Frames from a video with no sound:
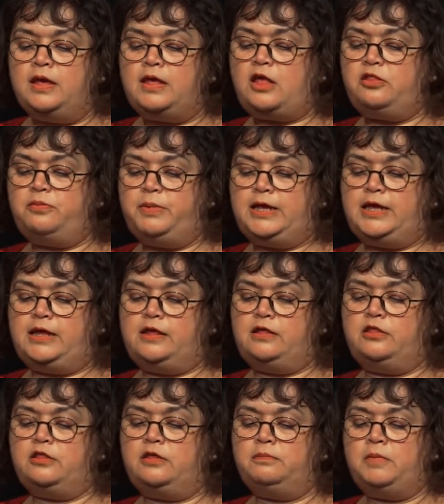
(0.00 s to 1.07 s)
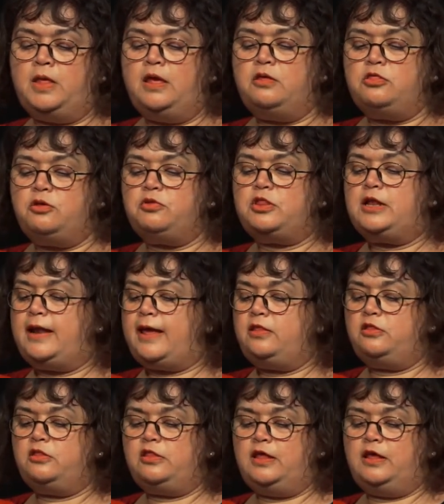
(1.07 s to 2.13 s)
Yes, please. She was glad
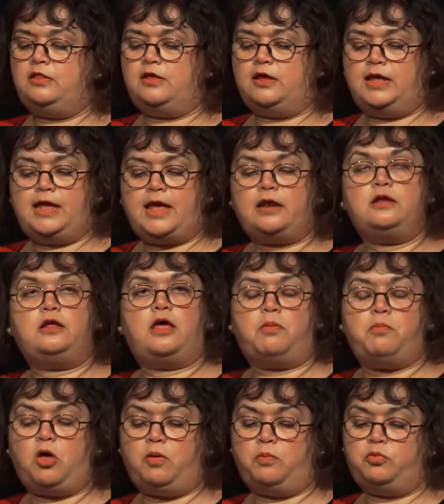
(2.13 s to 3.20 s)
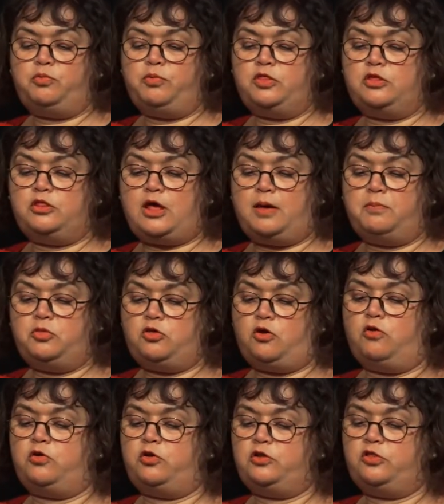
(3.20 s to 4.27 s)
to see that he hadn't come armed with a jam
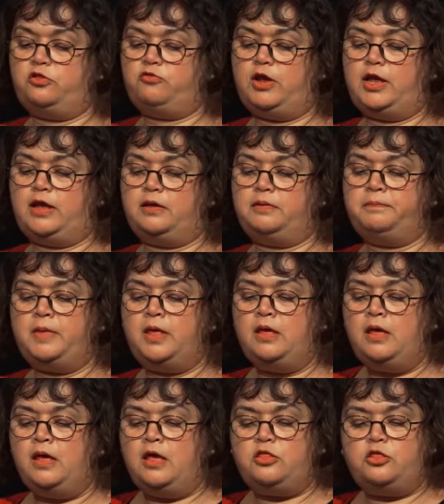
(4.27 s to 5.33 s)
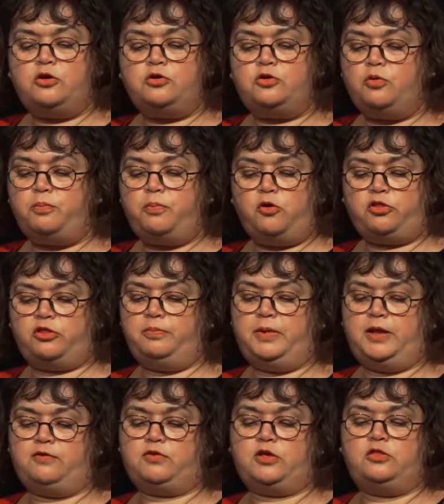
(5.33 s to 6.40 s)
jar and a string. She could not
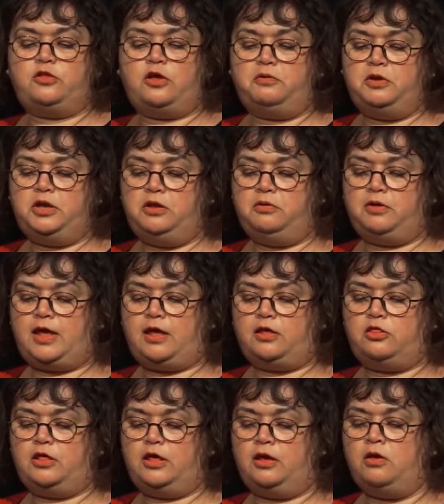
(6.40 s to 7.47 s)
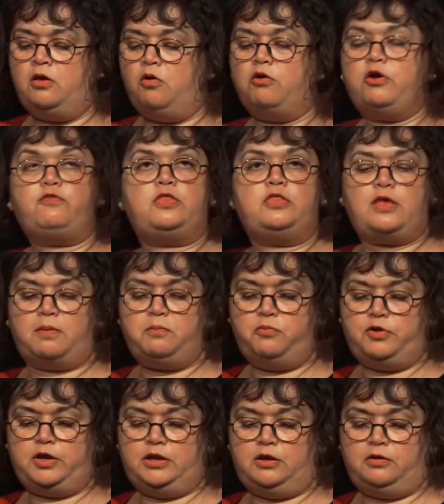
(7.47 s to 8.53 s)
possibly have condoned newt catching, or even
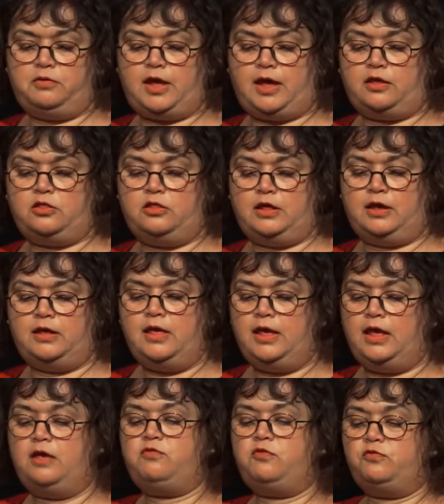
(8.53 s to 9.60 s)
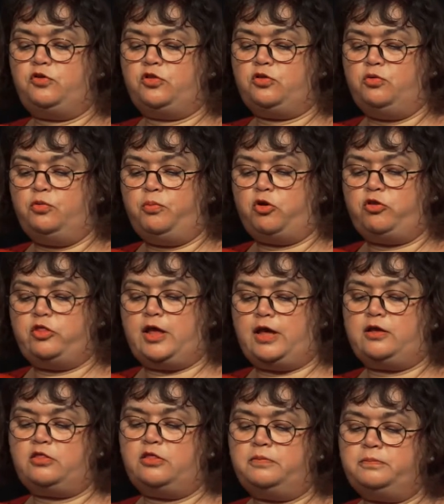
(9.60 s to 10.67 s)
temporary newt catching, even for a school
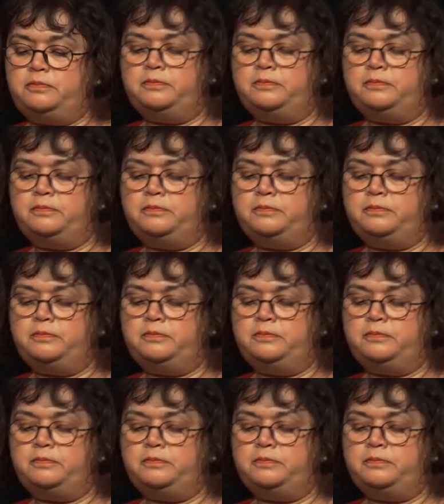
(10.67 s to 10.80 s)
project.